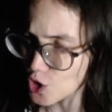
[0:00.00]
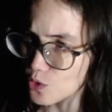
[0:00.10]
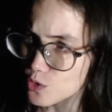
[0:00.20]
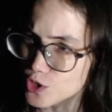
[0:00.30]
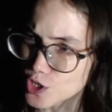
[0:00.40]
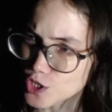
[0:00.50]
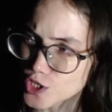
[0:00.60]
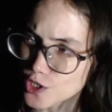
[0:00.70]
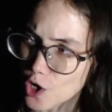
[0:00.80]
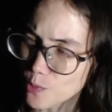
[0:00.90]
know,
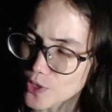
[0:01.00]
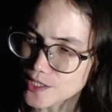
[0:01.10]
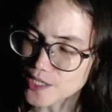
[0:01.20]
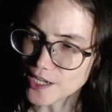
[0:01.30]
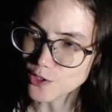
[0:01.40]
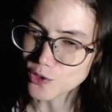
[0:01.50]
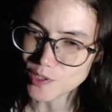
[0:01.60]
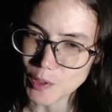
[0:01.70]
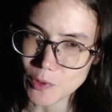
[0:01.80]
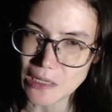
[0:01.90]
she operates like, I know
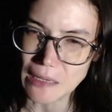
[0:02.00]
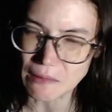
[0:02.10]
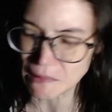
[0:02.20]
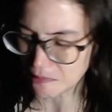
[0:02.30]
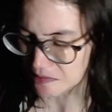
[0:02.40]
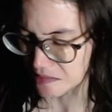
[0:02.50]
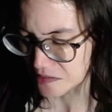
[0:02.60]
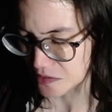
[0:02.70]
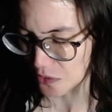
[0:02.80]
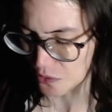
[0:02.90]
some people are like, oh,
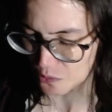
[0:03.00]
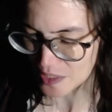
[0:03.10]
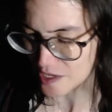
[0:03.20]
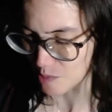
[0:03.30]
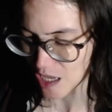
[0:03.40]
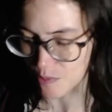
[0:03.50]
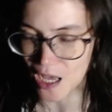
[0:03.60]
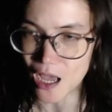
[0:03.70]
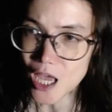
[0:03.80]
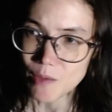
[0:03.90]
he's so weak, blah,
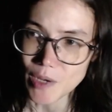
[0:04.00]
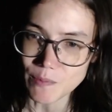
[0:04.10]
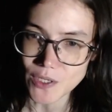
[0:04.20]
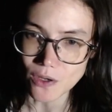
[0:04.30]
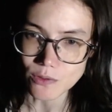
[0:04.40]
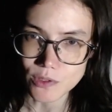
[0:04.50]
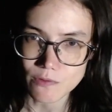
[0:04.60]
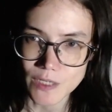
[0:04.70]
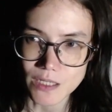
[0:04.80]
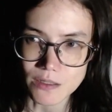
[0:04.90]
blah. But because
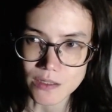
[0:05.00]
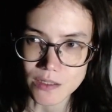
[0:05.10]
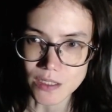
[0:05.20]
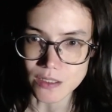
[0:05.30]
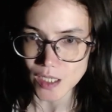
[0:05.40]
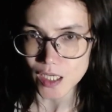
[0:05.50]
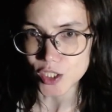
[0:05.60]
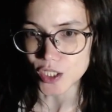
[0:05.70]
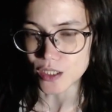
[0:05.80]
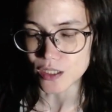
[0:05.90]
of his
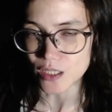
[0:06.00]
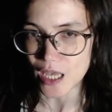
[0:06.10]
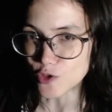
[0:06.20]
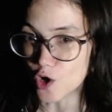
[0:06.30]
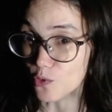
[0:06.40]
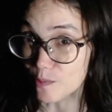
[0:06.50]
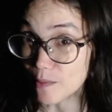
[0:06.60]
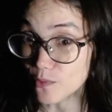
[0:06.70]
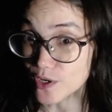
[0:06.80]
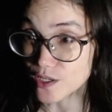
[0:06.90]
condition and not
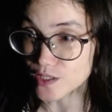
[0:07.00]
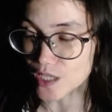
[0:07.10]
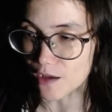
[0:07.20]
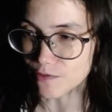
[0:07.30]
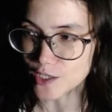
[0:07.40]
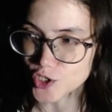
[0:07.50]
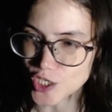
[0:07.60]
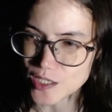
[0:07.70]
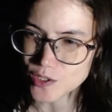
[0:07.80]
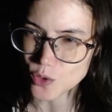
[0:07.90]
remembering stuff, like,
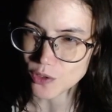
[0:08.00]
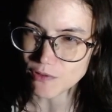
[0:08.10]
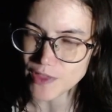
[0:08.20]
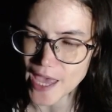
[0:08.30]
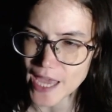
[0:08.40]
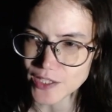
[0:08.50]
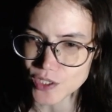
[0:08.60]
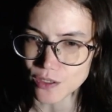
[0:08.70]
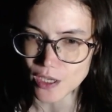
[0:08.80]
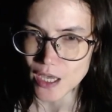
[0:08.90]
she's sort of there
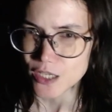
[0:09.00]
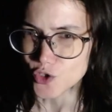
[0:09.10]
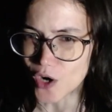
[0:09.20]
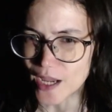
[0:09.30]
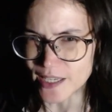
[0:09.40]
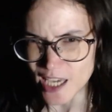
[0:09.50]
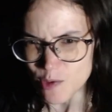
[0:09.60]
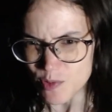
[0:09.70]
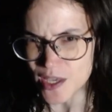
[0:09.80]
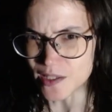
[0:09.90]
to try and
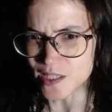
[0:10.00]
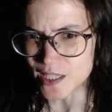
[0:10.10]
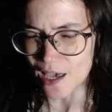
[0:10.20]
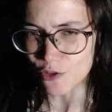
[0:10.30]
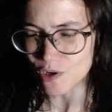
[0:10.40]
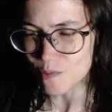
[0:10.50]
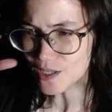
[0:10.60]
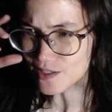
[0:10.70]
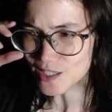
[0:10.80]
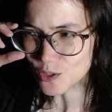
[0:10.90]
keep things together a
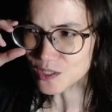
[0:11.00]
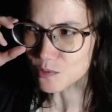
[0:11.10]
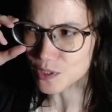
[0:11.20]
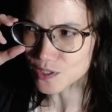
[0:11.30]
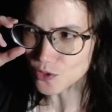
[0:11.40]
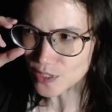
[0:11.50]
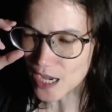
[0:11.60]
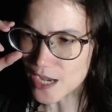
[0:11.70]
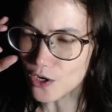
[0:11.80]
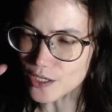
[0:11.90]
bit, because otherwise it'd be so
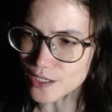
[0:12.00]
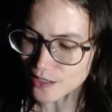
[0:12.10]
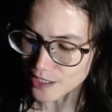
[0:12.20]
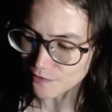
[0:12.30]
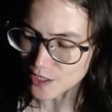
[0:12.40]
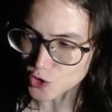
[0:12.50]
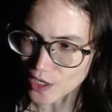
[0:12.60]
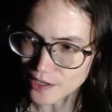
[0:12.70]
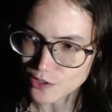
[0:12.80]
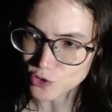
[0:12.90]
chaotic. Like, if they're
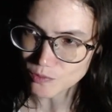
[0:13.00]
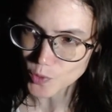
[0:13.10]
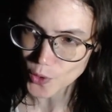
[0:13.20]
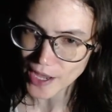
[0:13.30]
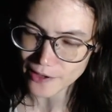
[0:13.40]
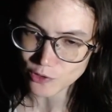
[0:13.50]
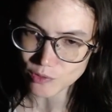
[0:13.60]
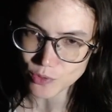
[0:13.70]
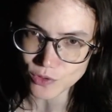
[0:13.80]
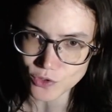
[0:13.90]
trying to do a more
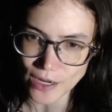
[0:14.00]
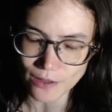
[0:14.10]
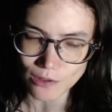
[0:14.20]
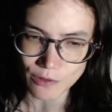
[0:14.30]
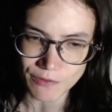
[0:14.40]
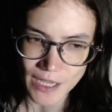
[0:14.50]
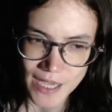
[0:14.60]
accurate portrayal of